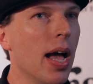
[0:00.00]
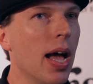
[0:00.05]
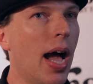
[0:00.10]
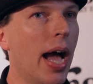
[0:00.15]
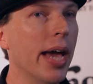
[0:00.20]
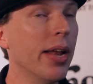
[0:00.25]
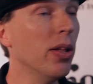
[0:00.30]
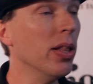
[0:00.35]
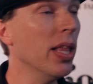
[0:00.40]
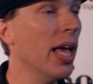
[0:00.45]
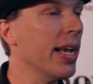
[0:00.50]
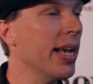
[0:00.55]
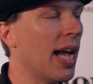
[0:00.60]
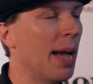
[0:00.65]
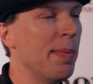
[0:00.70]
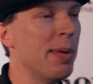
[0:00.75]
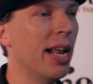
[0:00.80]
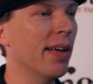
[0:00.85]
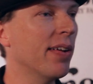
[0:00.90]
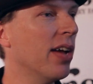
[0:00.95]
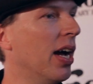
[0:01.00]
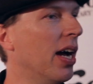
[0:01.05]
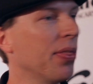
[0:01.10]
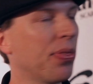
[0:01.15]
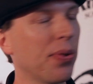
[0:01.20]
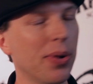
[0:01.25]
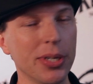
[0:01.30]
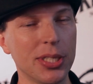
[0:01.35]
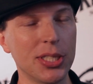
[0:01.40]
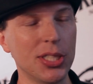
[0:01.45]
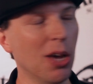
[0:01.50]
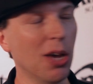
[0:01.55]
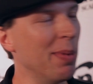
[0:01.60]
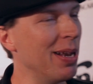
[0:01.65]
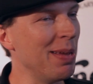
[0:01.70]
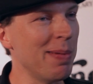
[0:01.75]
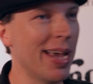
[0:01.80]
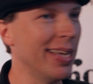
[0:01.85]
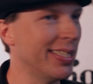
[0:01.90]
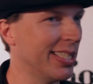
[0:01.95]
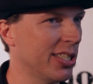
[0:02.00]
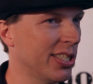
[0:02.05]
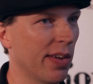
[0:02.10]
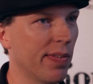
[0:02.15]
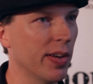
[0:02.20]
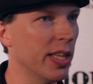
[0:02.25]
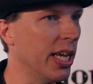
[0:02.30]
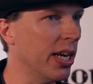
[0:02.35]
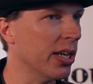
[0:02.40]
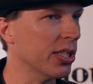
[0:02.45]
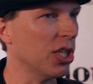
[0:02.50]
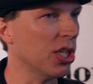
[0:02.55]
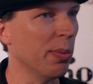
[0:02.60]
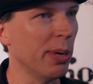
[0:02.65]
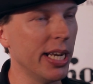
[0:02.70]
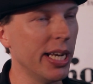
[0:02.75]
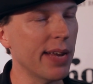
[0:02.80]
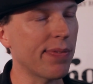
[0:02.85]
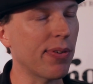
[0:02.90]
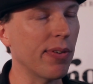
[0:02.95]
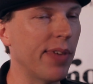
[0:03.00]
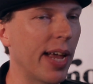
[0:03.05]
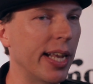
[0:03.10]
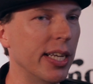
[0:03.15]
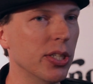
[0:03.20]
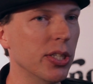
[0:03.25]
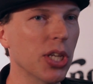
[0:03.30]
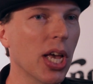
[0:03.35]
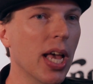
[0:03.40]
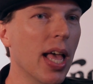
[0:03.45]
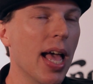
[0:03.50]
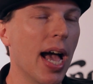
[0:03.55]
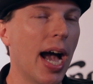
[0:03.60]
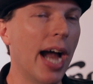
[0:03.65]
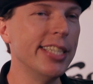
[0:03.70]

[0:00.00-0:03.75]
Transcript: I've gone through so many mazes over the years, so many different venues.